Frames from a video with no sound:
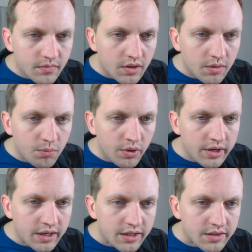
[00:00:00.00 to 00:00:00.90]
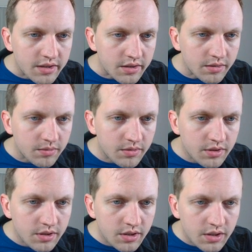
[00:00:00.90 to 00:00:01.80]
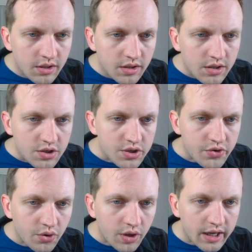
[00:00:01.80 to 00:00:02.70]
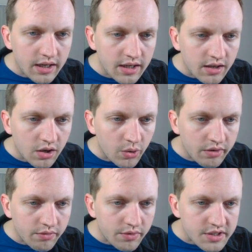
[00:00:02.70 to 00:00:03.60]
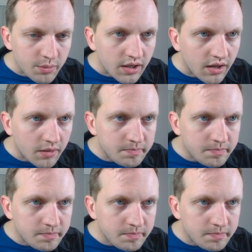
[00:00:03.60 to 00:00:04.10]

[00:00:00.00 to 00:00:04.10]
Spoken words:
Probably get the general idea going for something here.